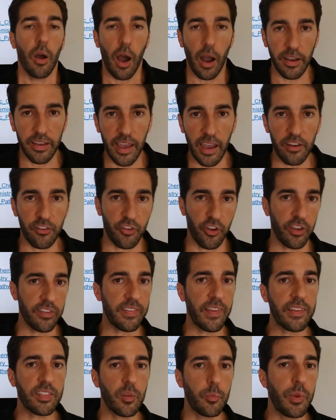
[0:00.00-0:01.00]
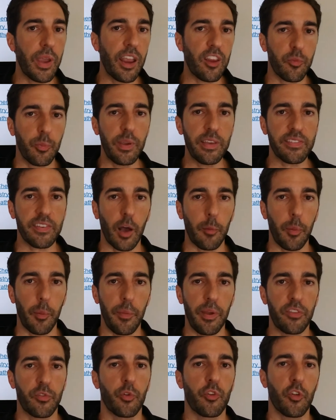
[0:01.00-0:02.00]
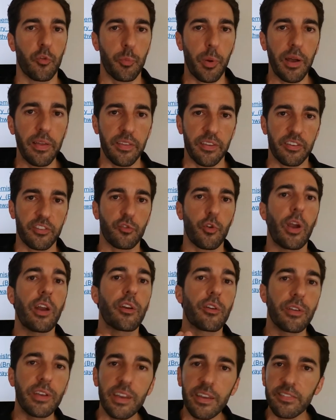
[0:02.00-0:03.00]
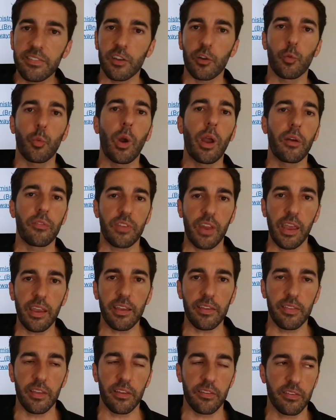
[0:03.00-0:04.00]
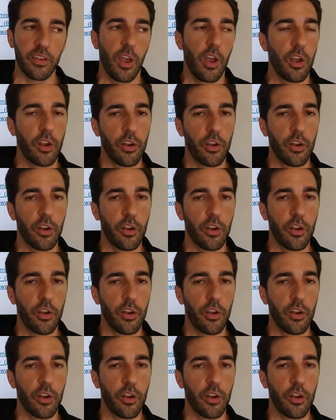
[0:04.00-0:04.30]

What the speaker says: Again, just like the BHB supplements, which is probably the straighter, easier way of taking this,